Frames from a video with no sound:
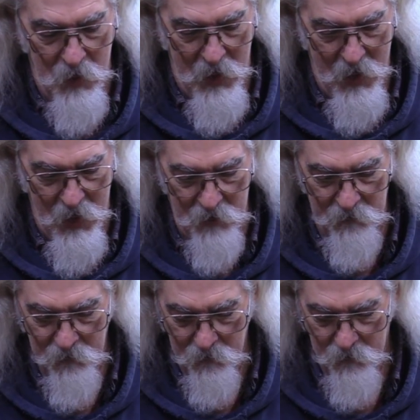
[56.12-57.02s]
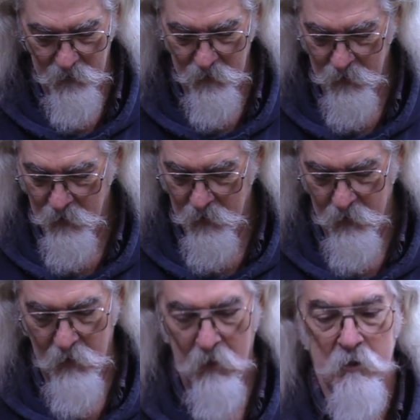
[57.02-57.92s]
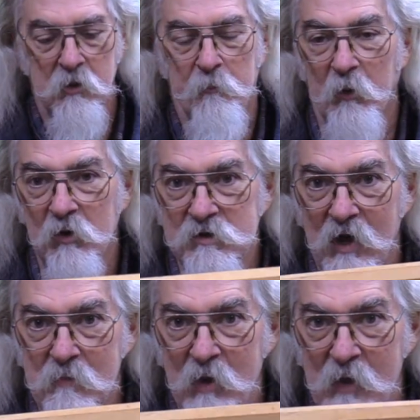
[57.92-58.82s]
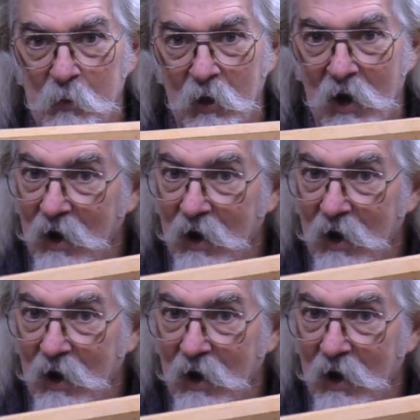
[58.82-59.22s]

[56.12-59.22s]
and the bird's eye maple